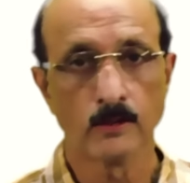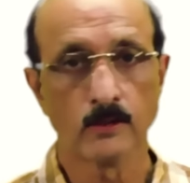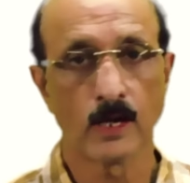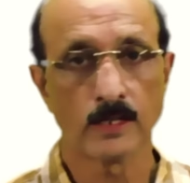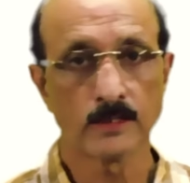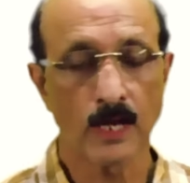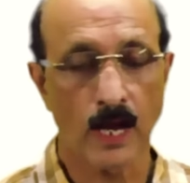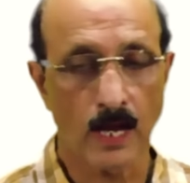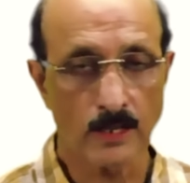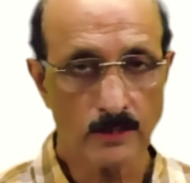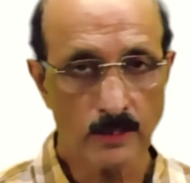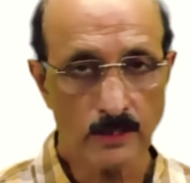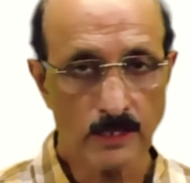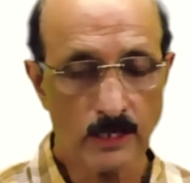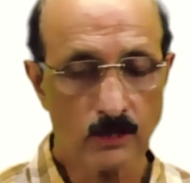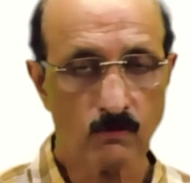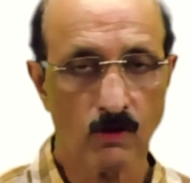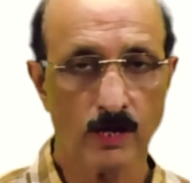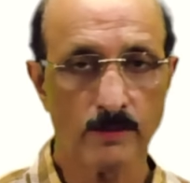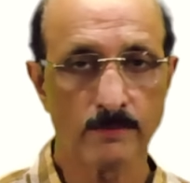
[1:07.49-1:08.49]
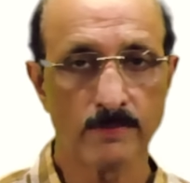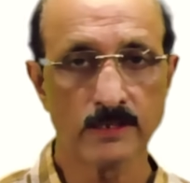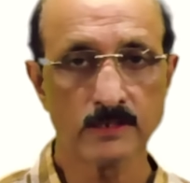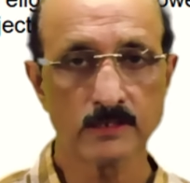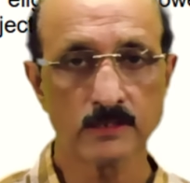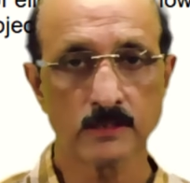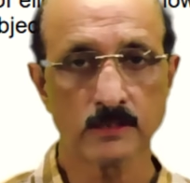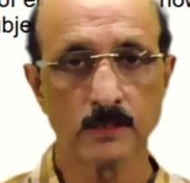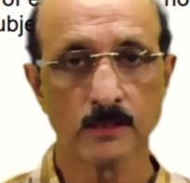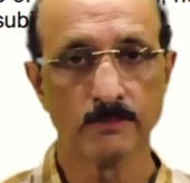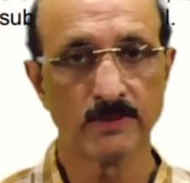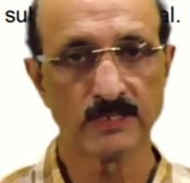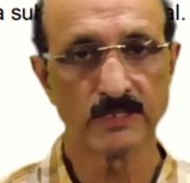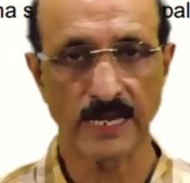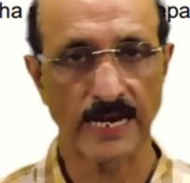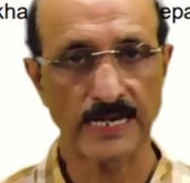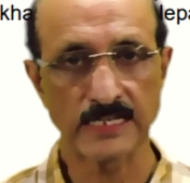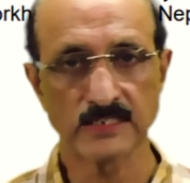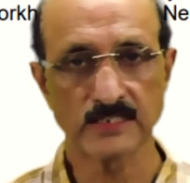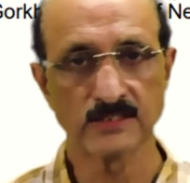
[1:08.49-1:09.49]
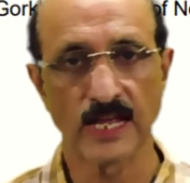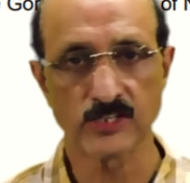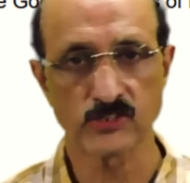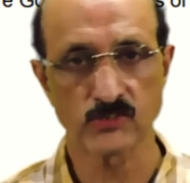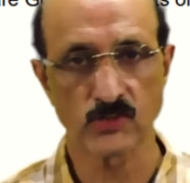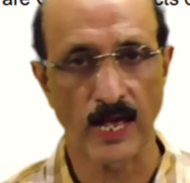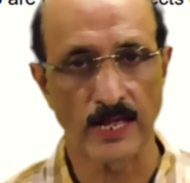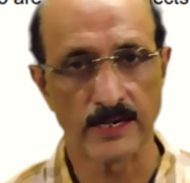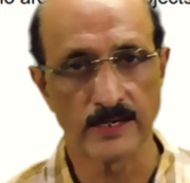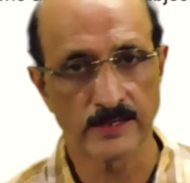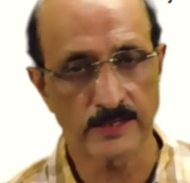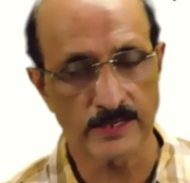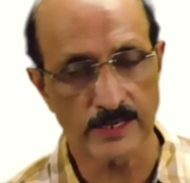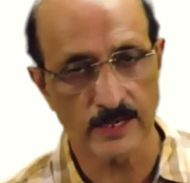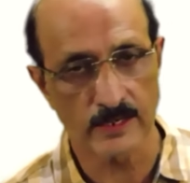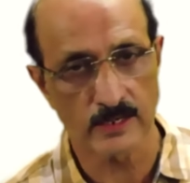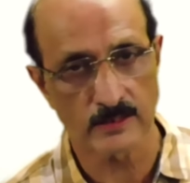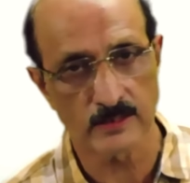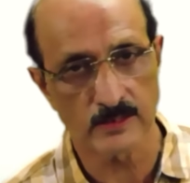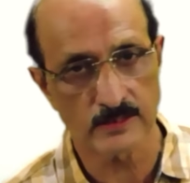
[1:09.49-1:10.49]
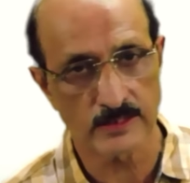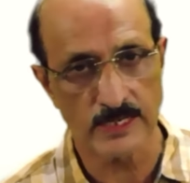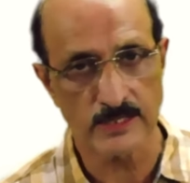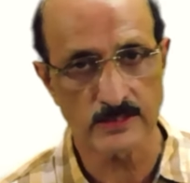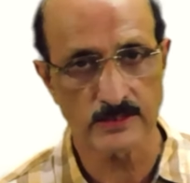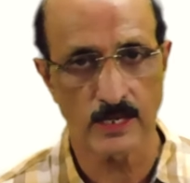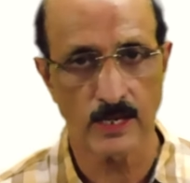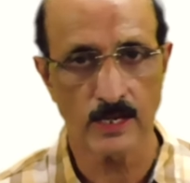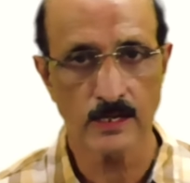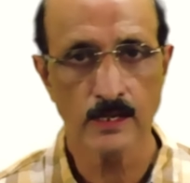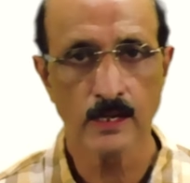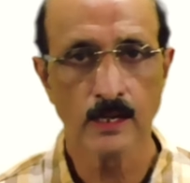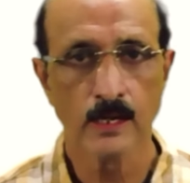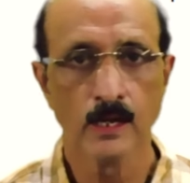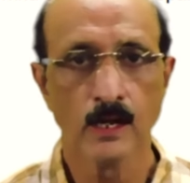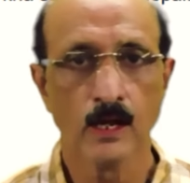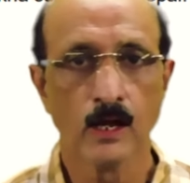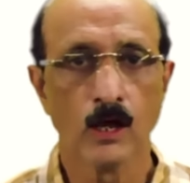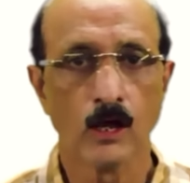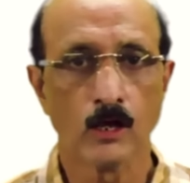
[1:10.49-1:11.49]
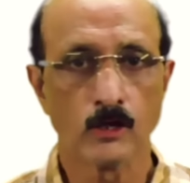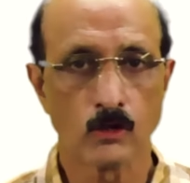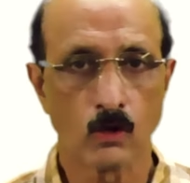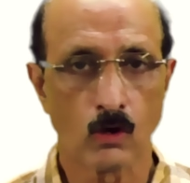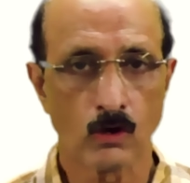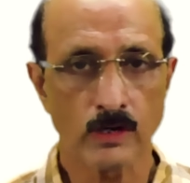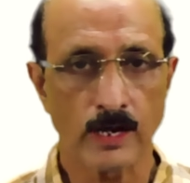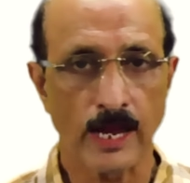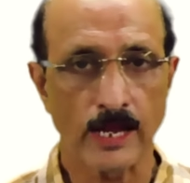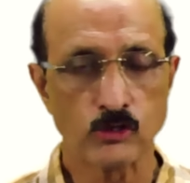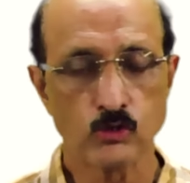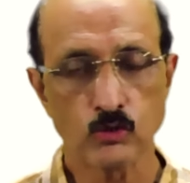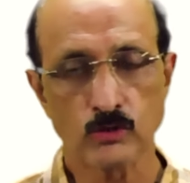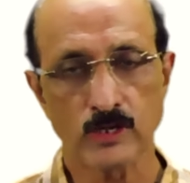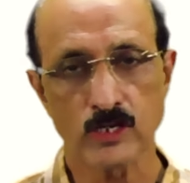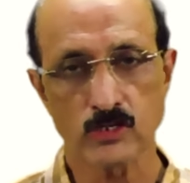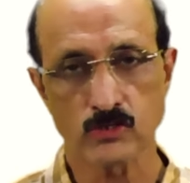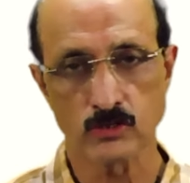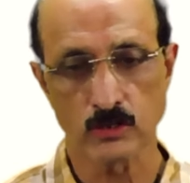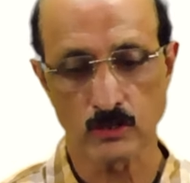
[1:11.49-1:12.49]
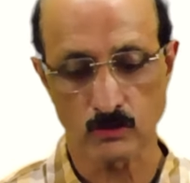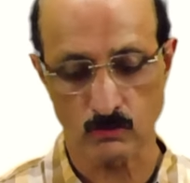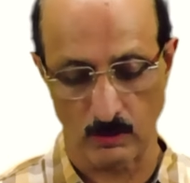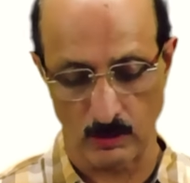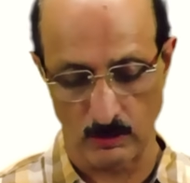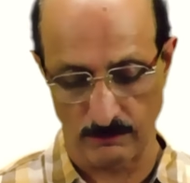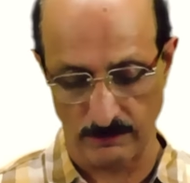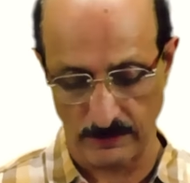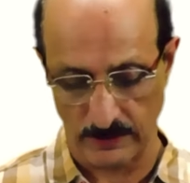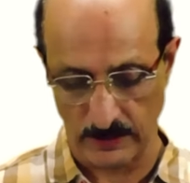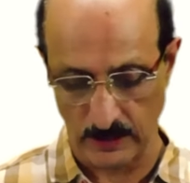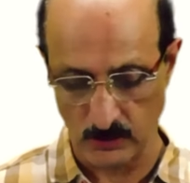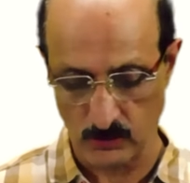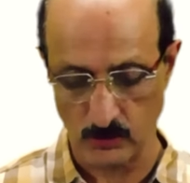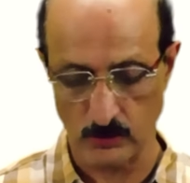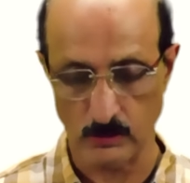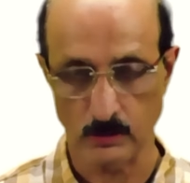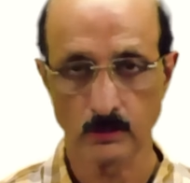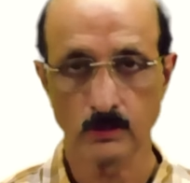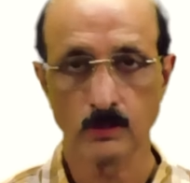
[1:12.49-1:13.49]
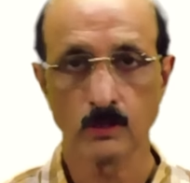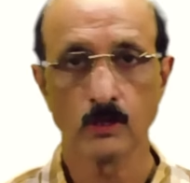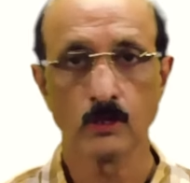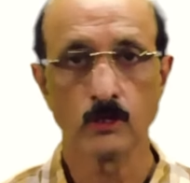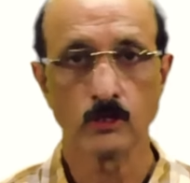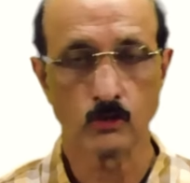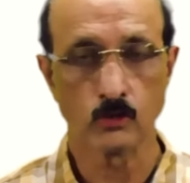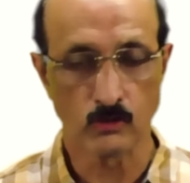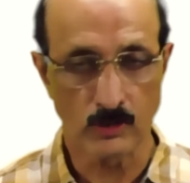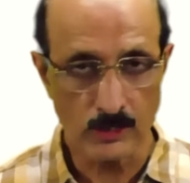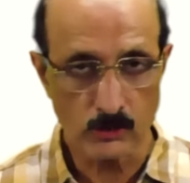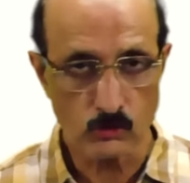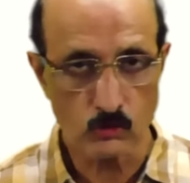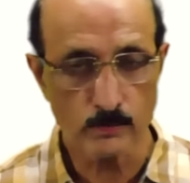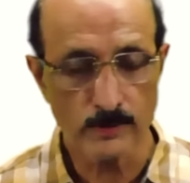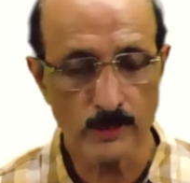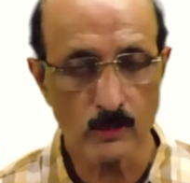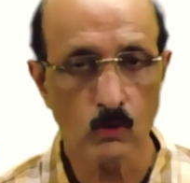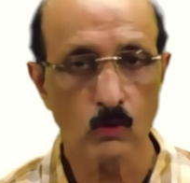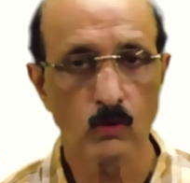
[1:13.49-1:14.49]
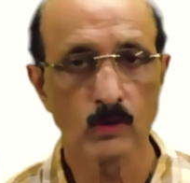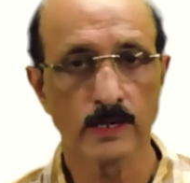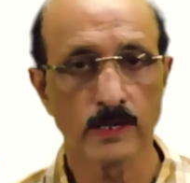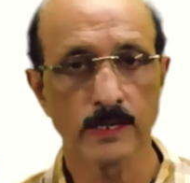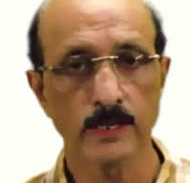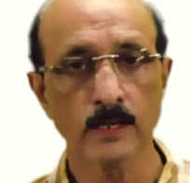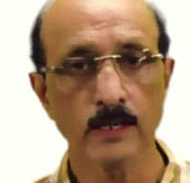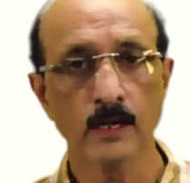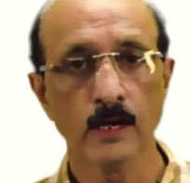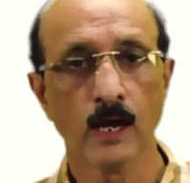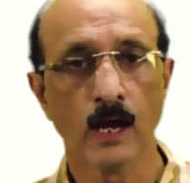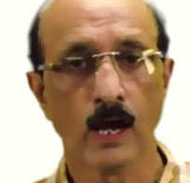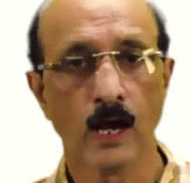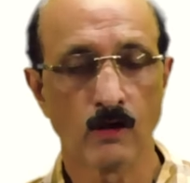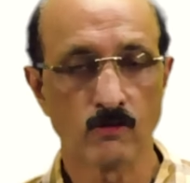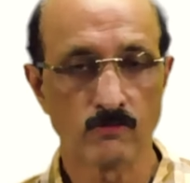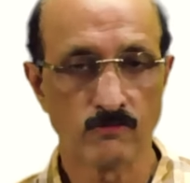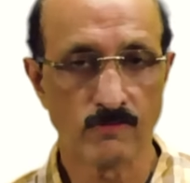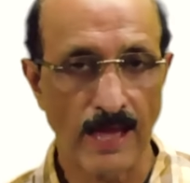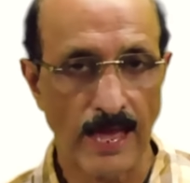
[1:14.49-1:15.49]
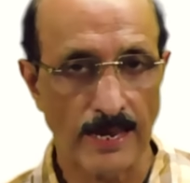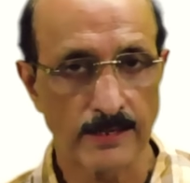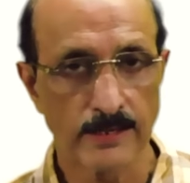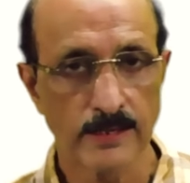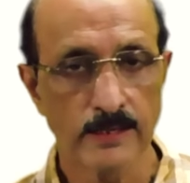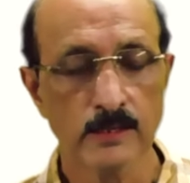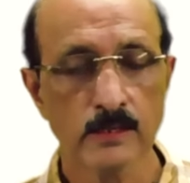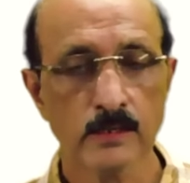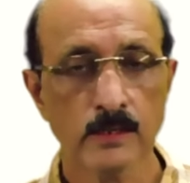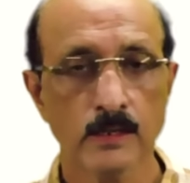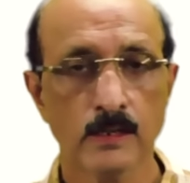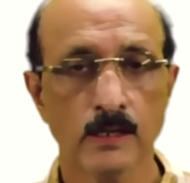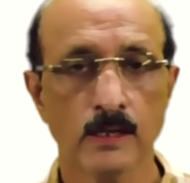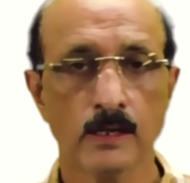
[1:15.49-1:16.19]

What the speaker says: Now, the other requirements besides nationality and other things are your educational qualification. You need to be holding a valid